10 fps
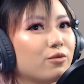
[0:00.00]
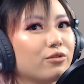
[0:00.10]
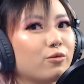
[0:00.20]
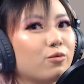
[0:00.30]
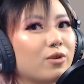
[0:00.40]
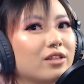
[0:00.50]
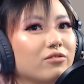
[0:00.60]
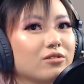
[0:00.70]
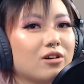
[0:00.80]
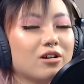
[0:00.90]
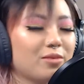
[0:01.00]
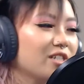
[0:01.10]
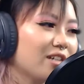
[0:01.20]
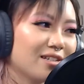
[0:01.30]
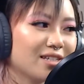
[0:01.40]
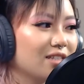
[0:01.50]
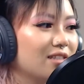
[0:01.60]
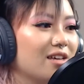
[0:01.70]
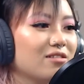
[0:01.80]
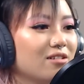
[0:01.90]
went through all the pictures. I was like,
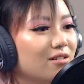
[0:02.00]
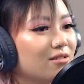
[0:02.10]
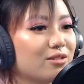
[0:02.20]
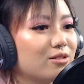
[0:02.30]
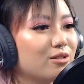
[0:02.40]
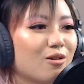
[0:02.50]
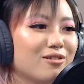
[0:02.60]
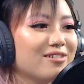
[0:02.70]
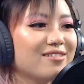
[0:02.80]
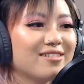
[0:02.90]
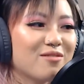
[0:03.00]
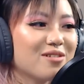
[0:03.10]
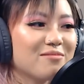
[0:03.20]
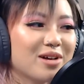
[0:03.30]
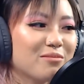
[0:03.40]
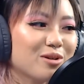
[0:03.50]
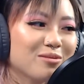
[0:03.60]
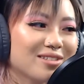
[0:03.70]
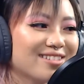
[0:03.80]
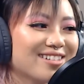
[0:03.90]
they look so good. I want my
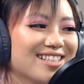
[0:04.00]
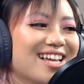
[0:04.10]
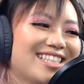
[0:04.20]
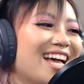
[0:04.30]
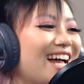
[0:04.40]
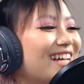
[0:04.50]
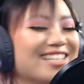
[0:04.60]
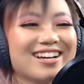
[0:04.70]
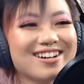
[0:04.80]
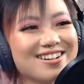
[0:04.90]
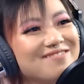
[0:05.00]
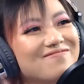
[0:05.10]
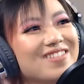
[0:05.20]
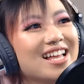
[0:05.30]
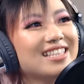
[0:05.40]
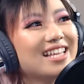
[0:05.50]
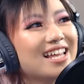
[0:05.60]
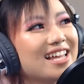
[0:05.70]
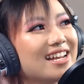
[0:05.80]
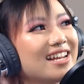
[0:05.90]
boobs to look like that. And
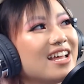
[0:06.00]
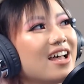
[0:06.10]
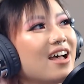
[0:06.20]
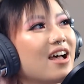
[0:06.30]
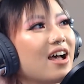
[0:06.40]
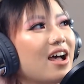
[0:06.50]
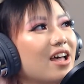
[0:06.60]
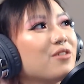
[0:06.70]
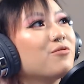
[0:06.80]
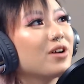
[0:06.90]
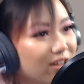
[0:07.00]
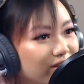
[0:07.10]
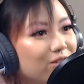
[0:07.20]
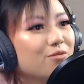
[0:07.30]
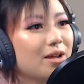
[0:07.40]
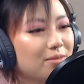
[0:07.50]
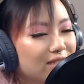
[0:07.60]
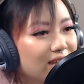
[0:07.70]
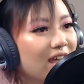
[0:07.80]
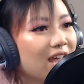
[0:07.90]
then I went on the
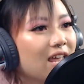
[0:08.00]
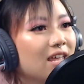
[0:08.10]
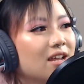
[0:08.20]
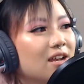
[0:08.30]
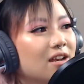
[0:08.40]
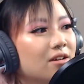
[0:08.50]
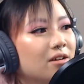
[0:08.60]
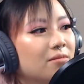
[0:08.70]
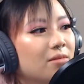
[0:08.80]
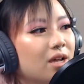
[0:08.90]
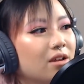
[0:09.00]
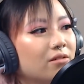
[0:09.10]
website and I